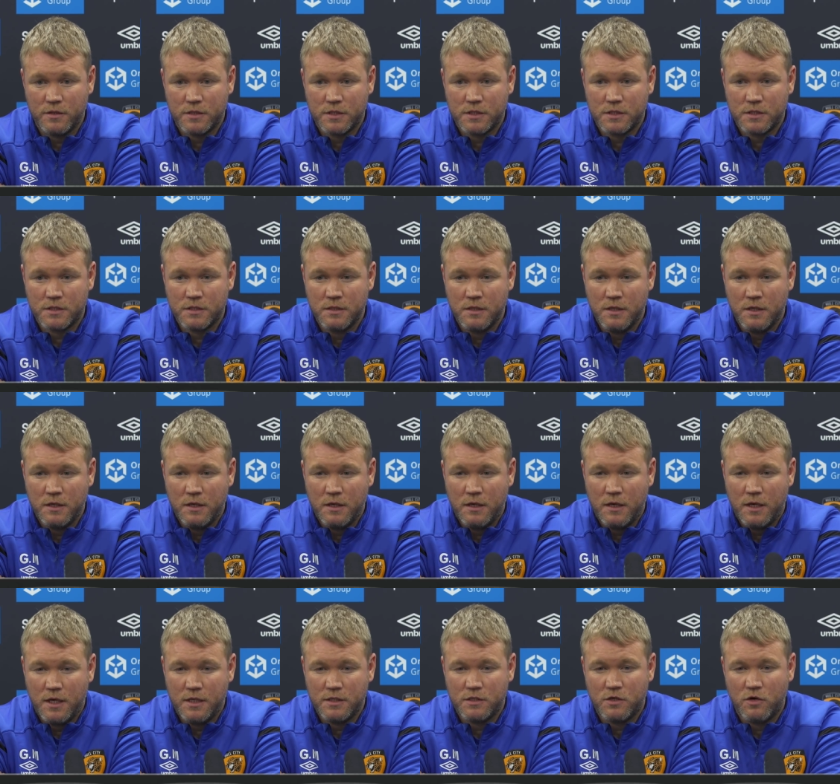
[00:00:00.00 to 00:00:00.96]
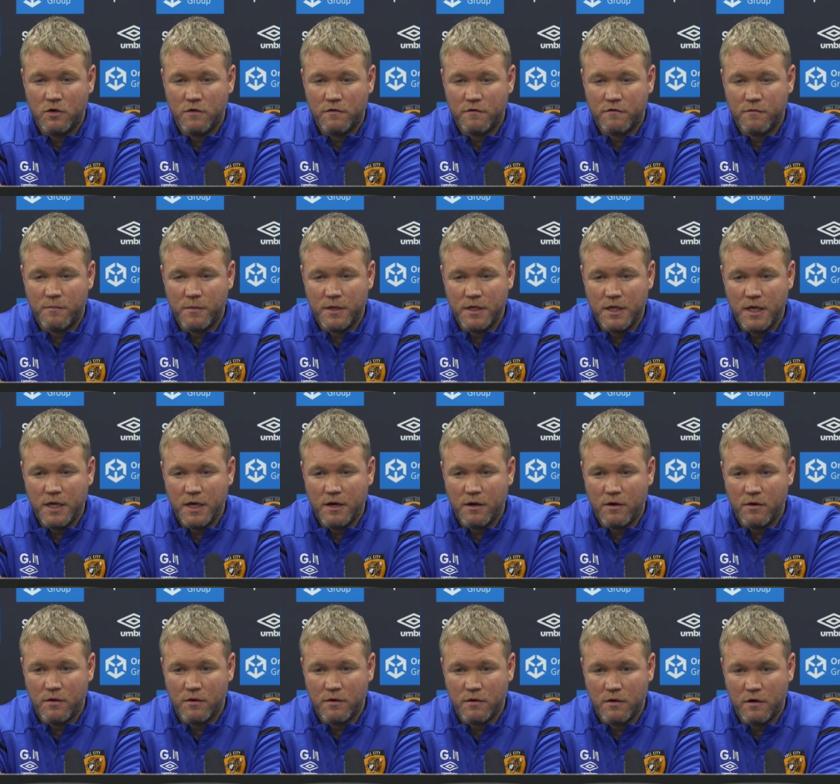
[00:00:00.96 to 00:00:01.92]
he's gone from a
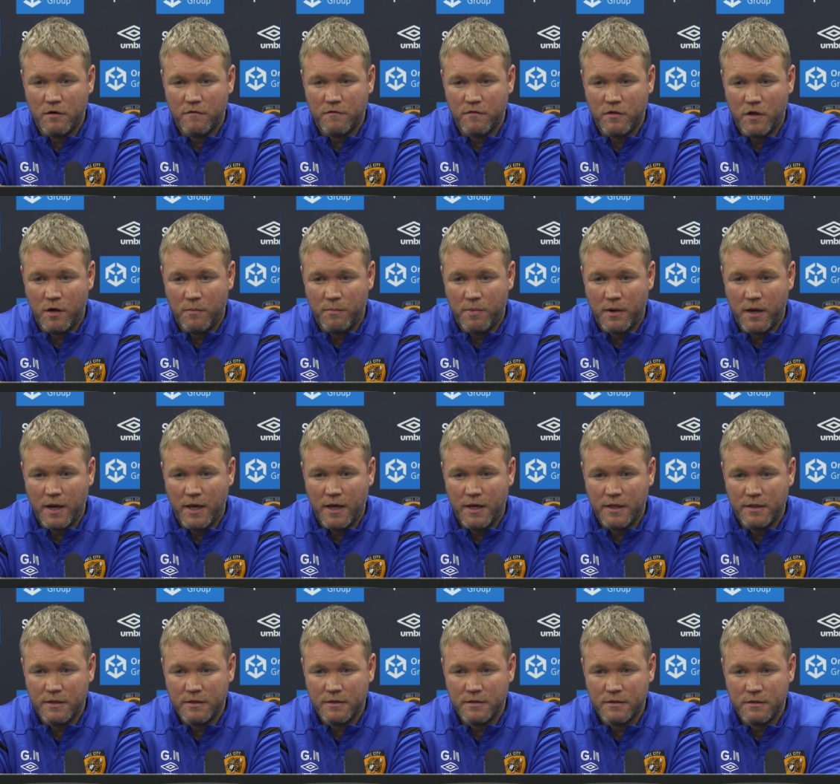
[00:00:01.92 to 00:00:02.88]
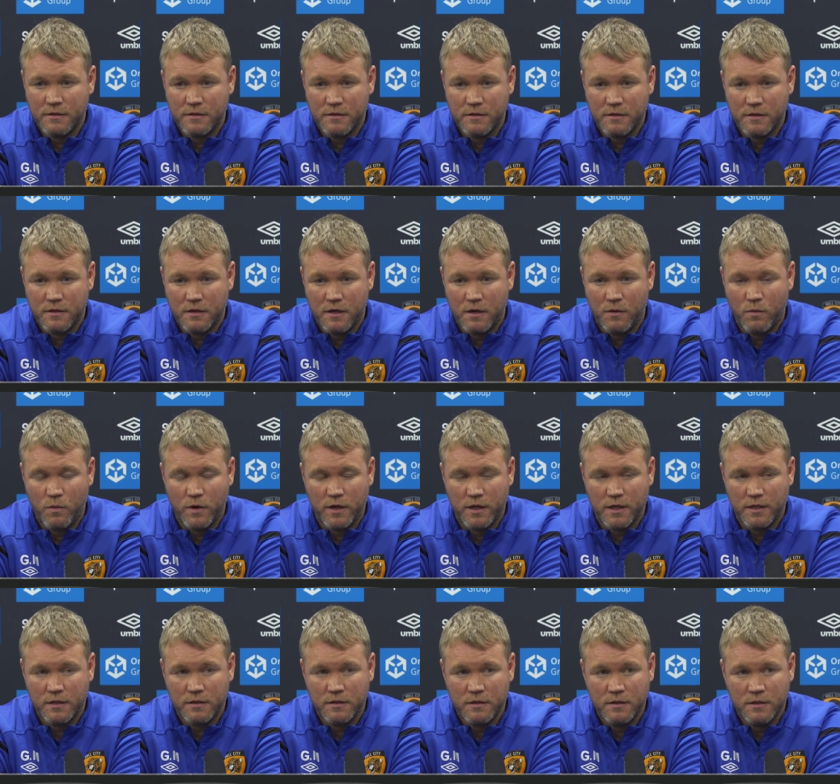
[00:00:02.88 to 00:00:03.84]
year of not playing at
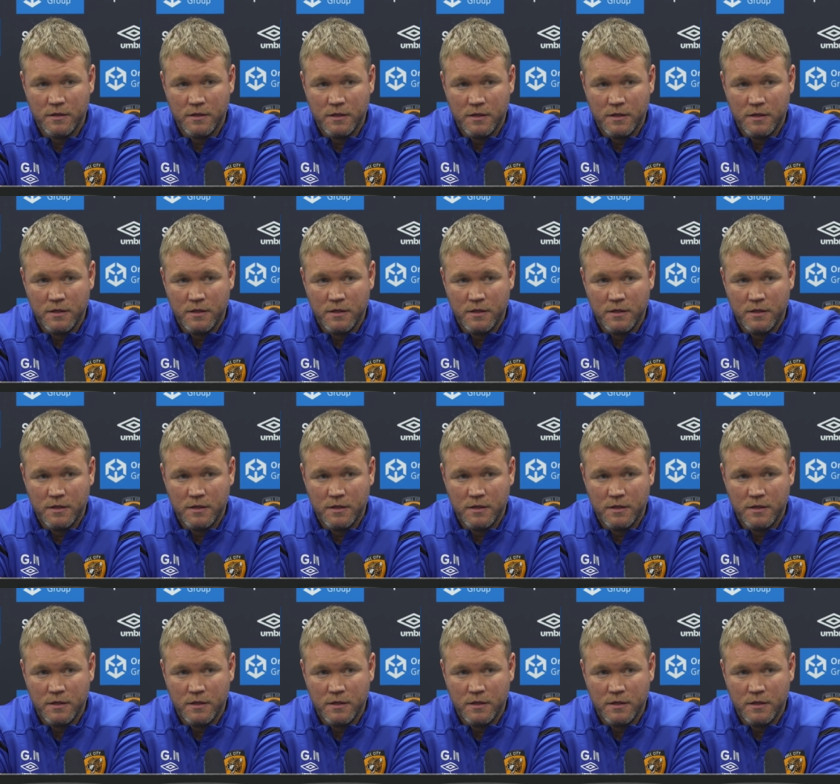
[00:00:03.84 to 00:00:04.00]
Wigan,